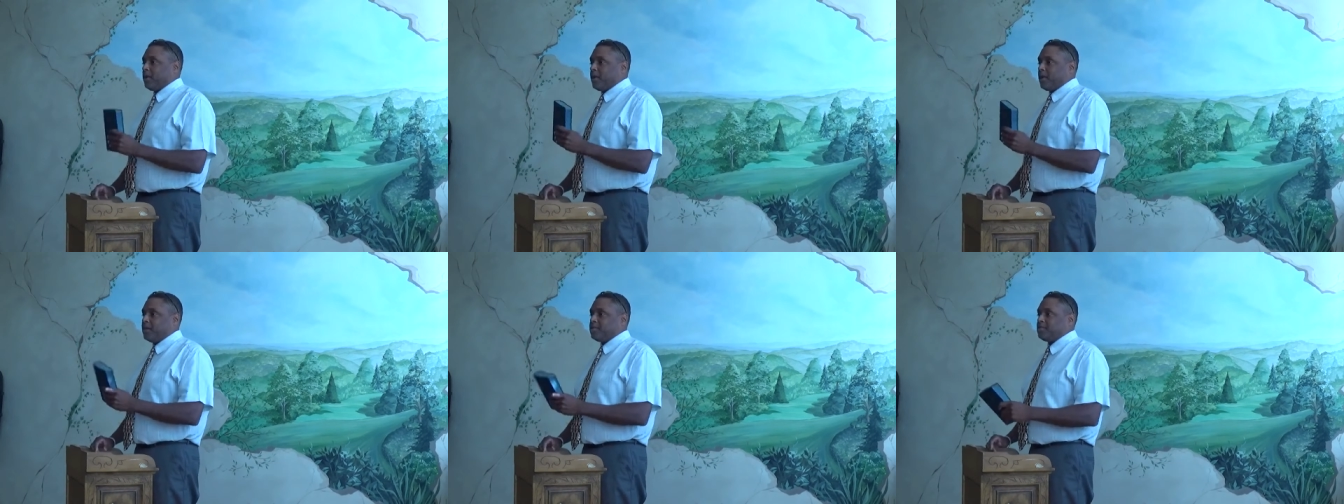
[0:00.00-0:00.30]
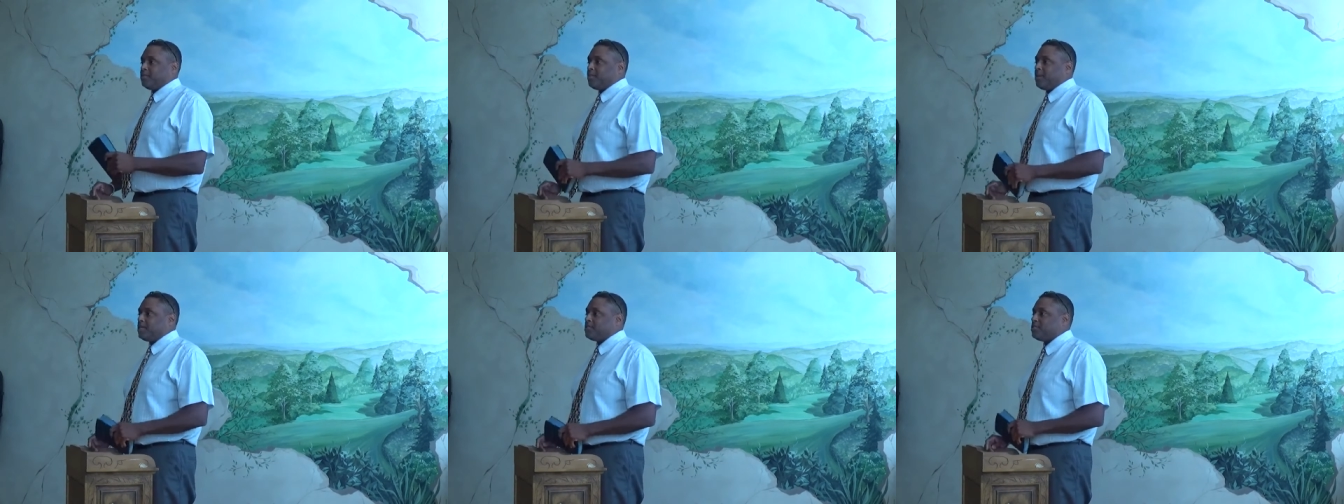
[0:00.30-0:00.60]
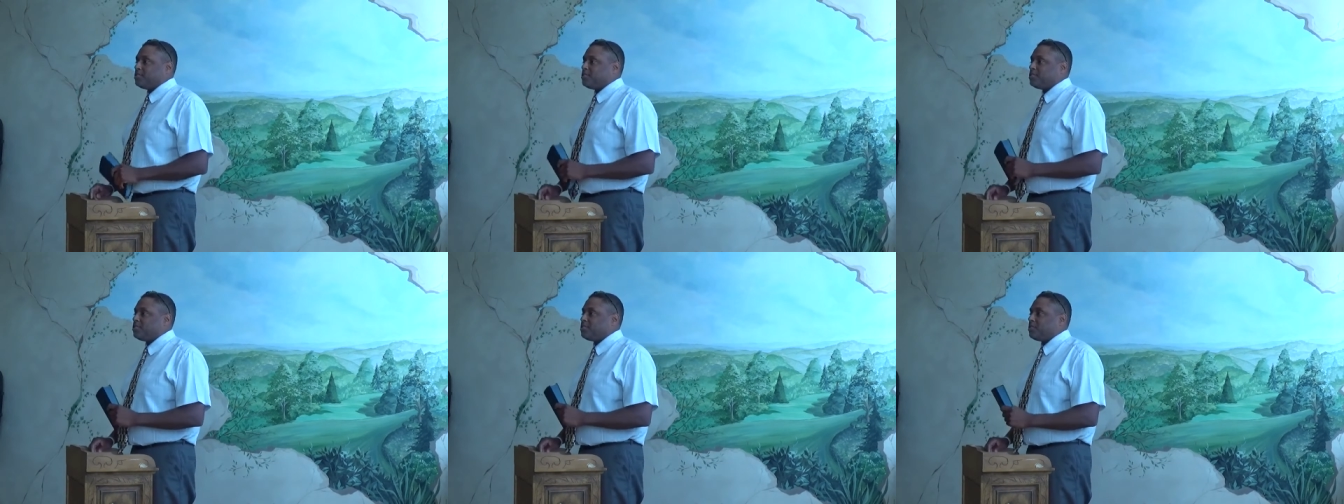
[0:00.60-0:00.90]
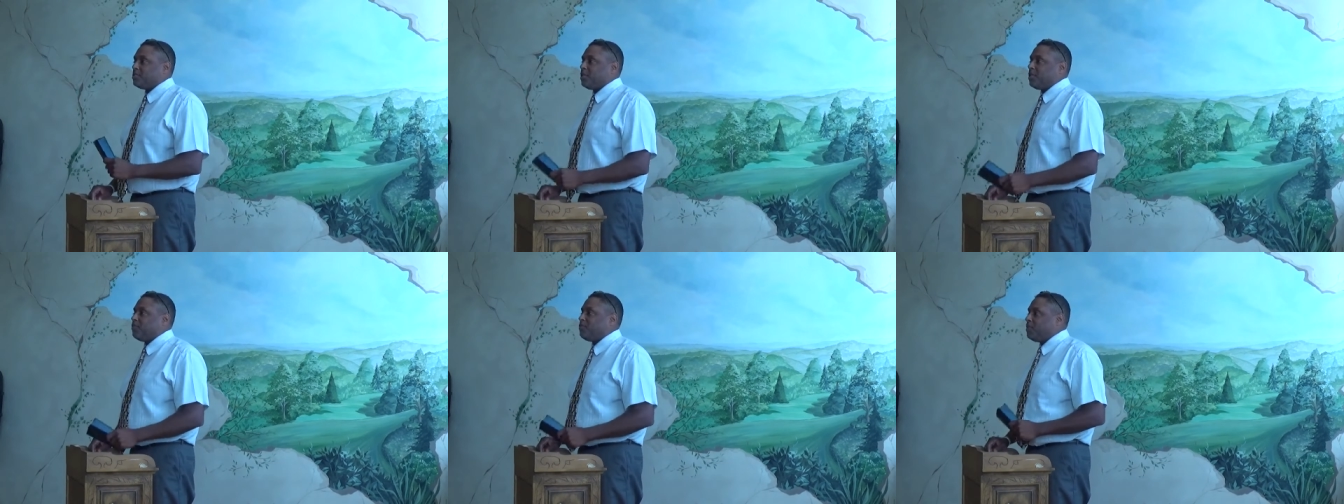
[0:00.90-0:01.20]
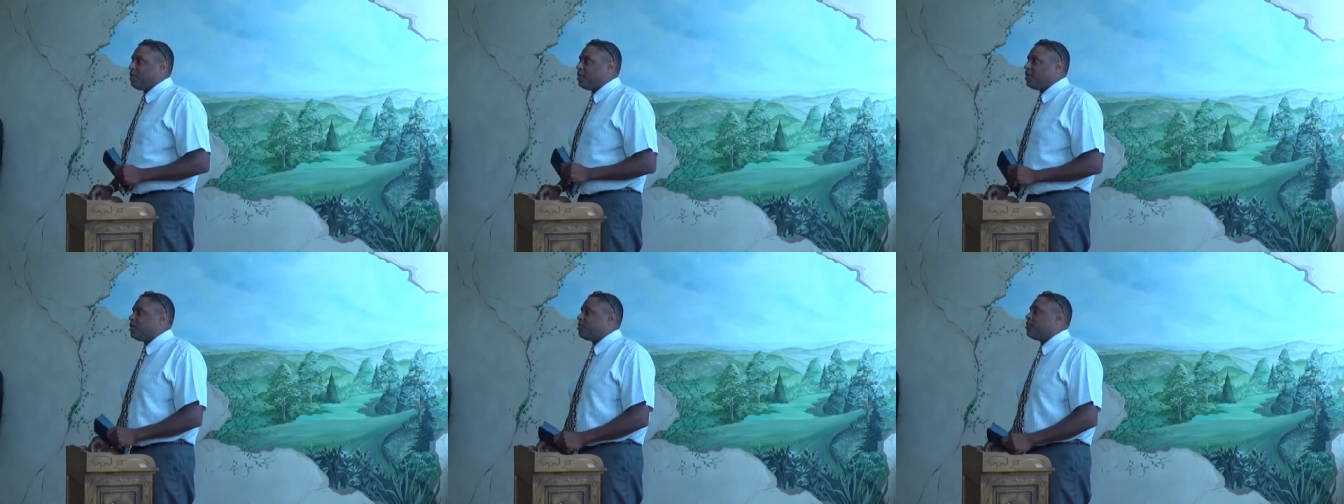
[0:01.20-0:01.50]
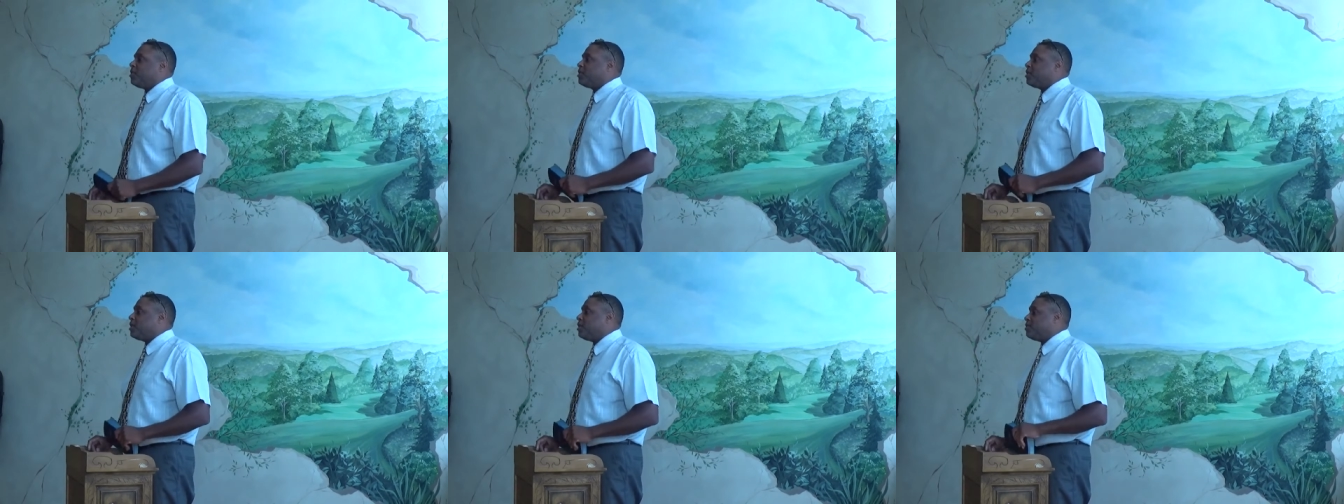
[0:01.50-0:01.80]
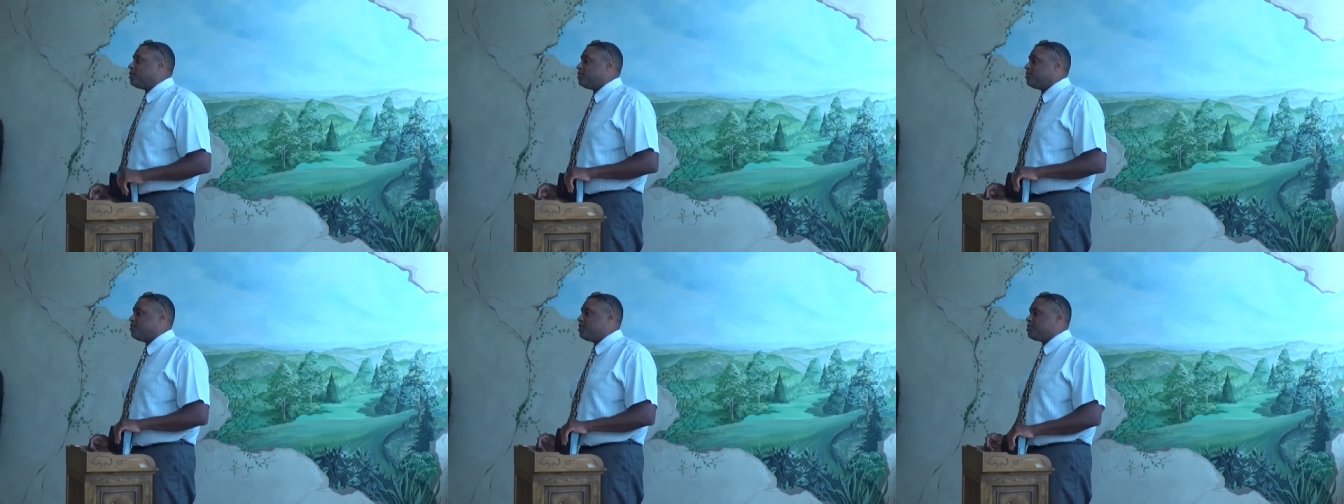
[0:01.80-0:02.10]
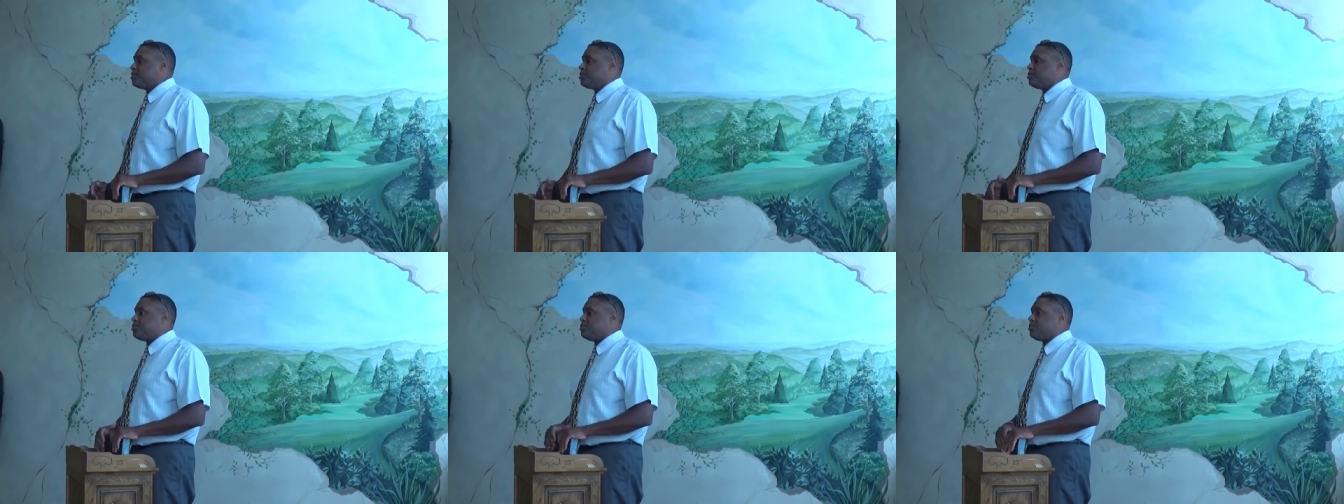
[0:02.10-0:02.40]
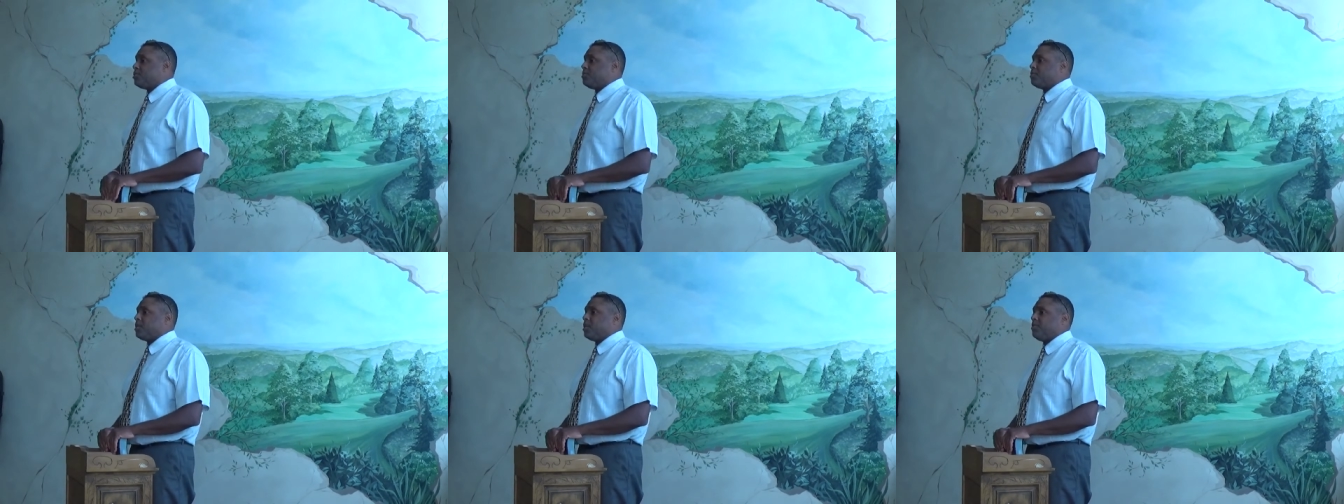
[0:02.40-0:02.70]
as a message, if you hear about another missions trip